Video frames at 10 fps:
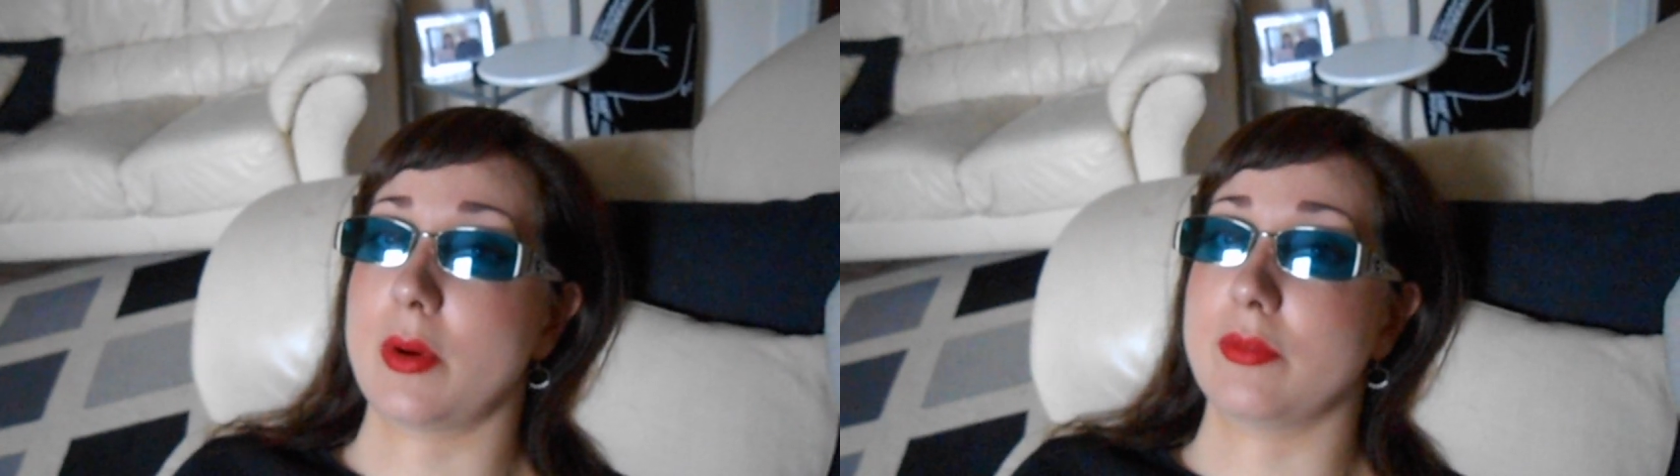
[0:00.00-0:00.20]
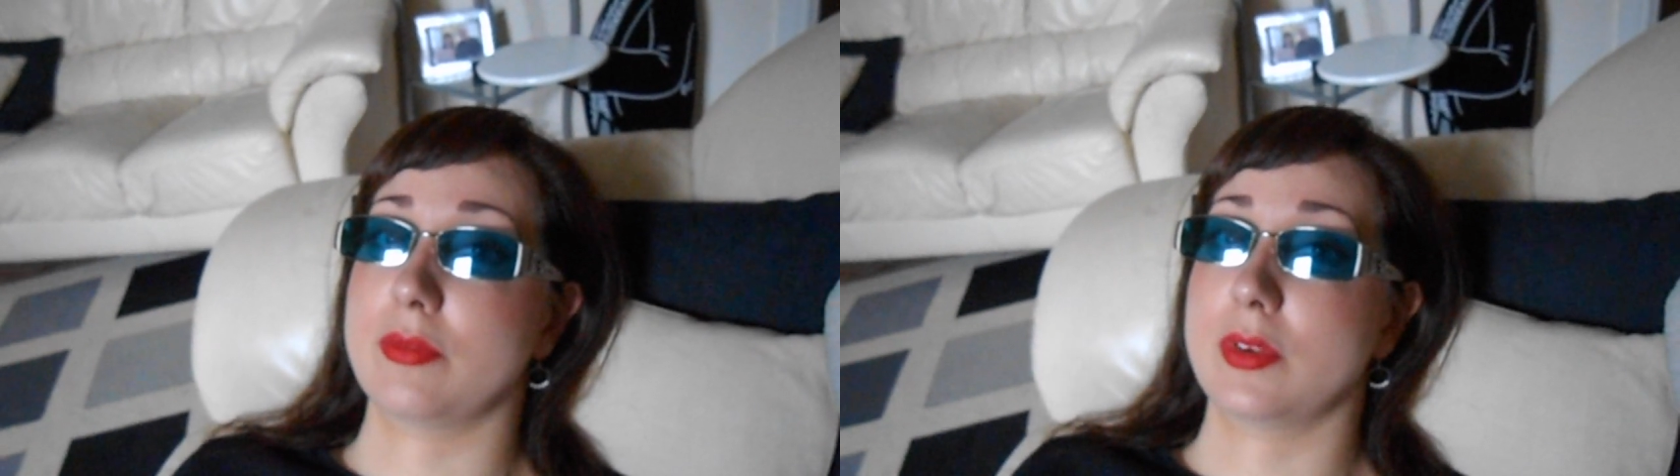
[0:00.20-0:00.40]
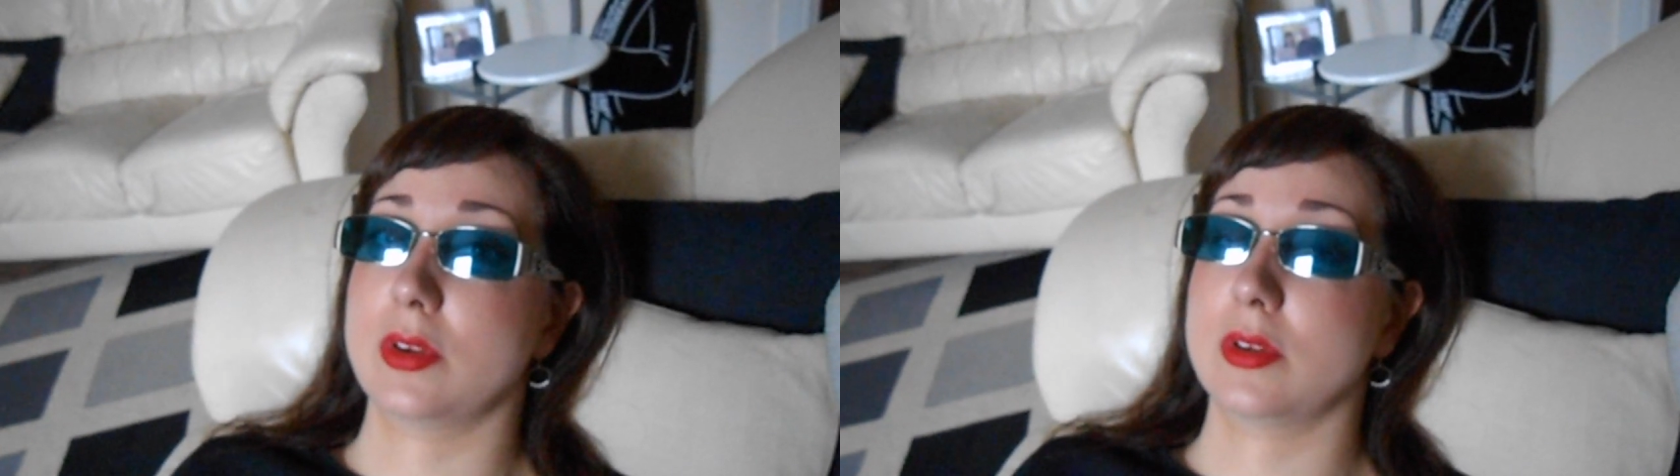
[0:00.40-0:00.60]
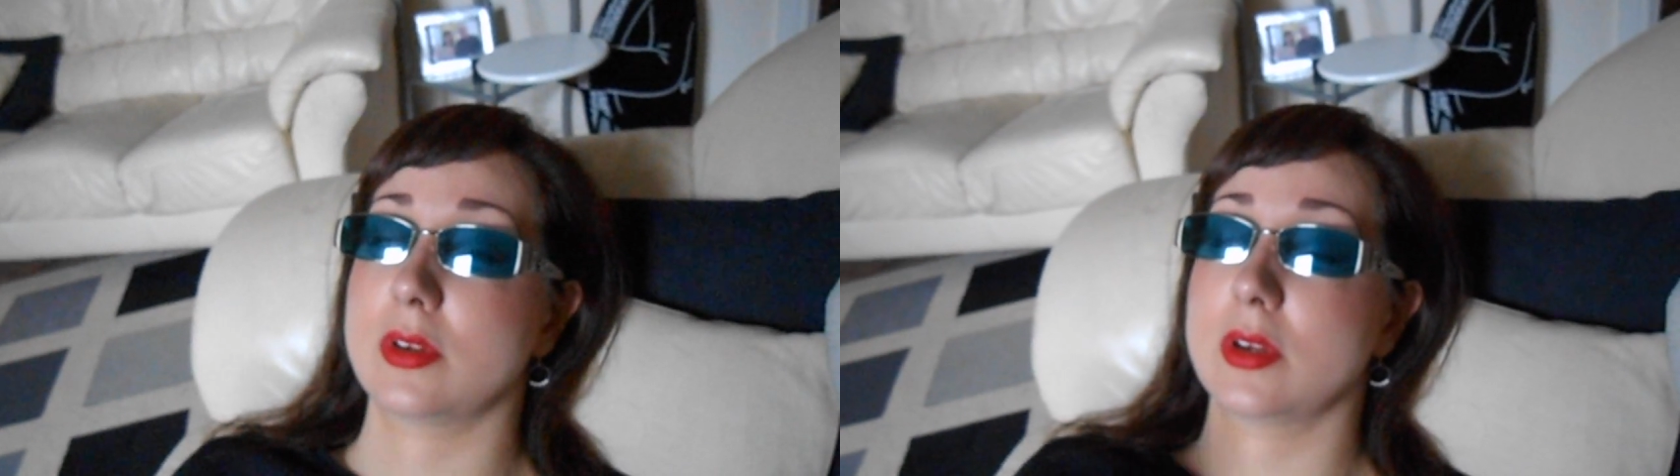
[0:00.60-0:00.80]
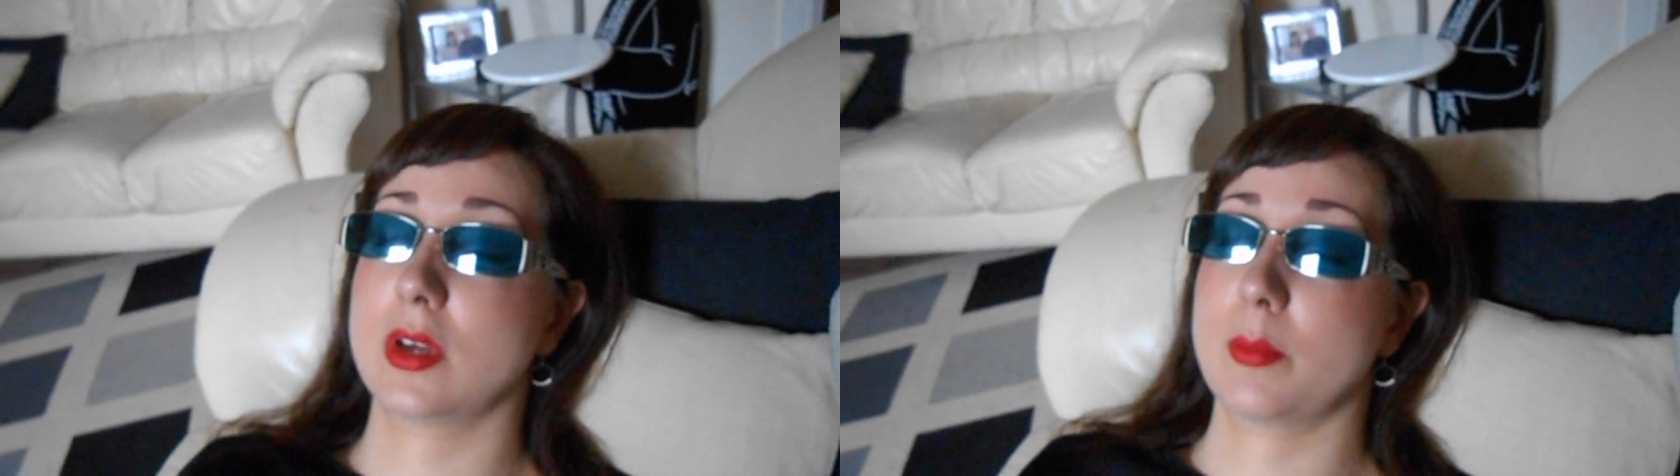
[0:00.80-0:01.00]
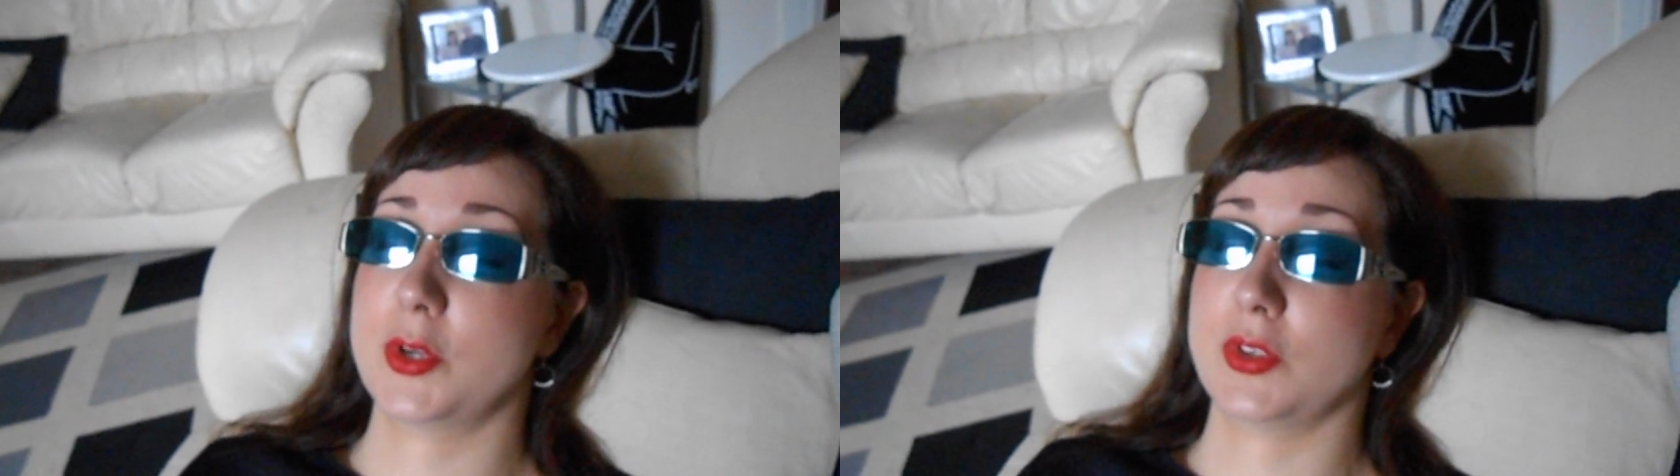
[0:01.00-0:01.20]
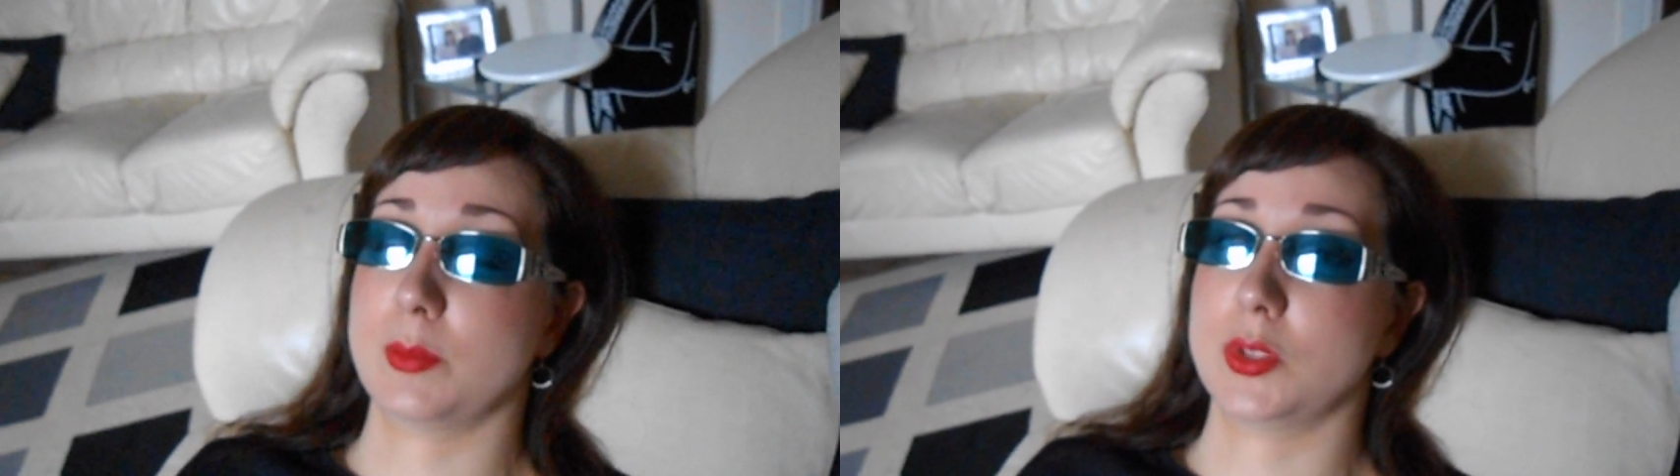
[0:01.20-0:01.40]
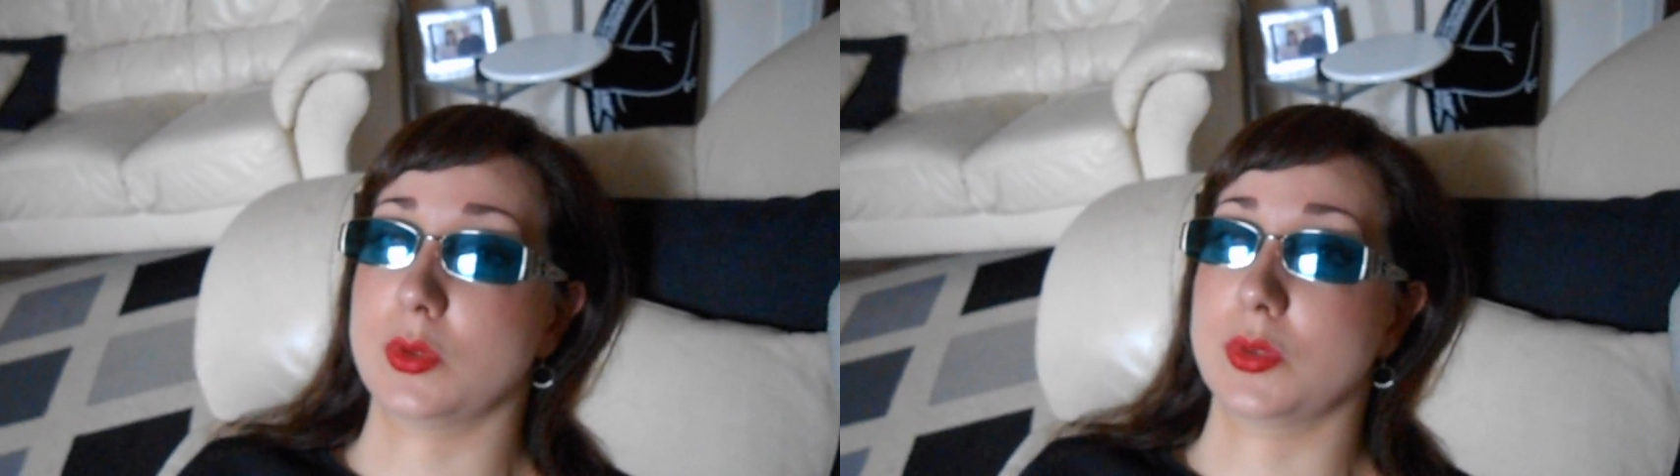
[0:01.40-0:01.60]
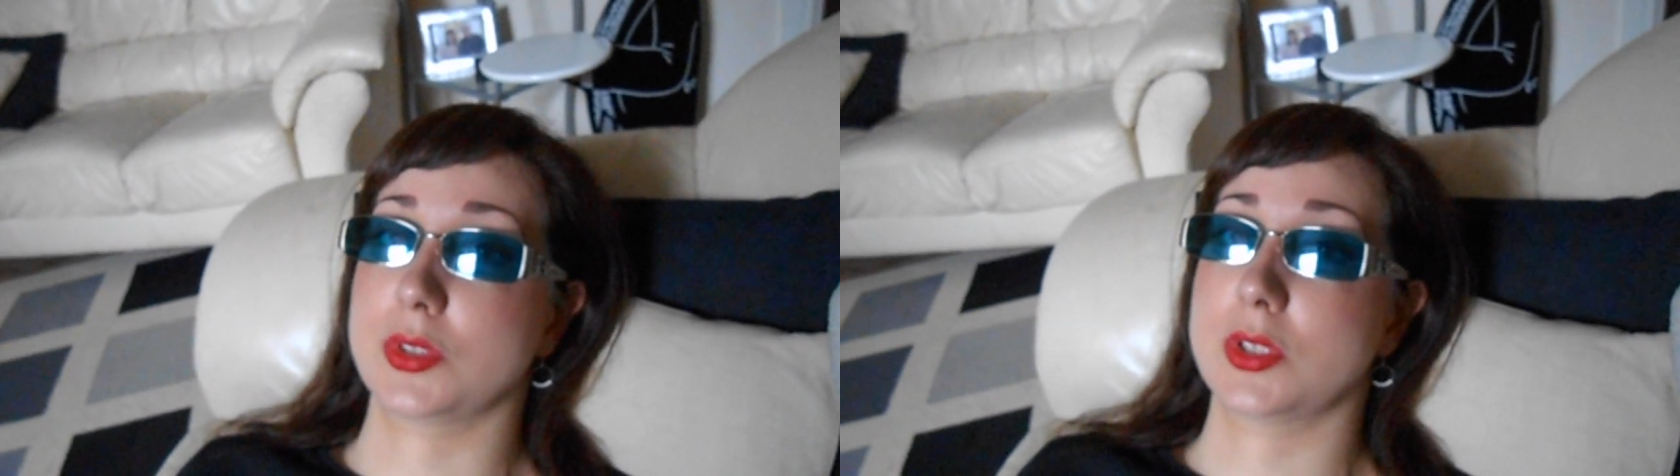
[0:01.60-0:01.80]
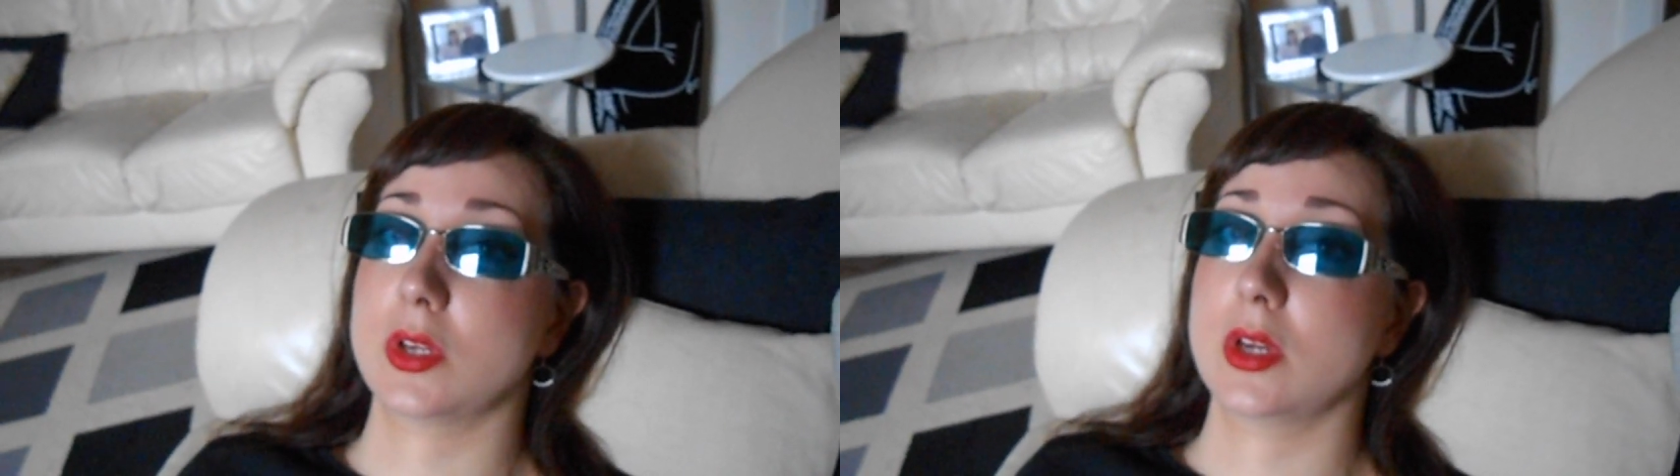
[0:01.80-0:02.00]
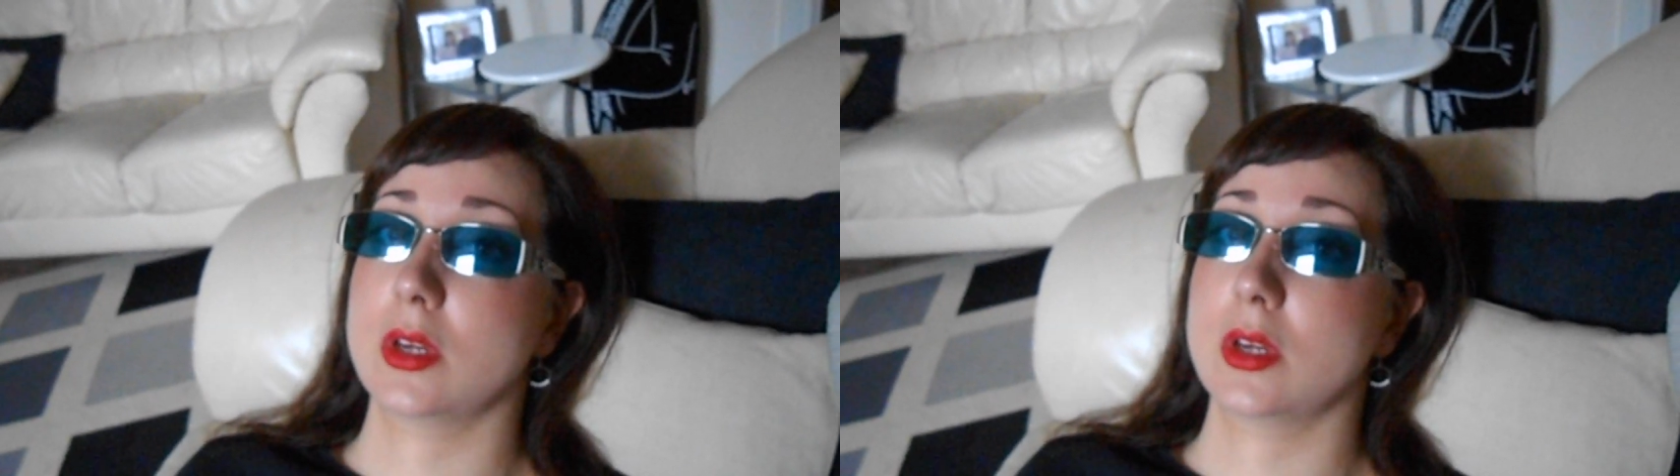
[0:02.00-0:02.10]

I've cut my trip short.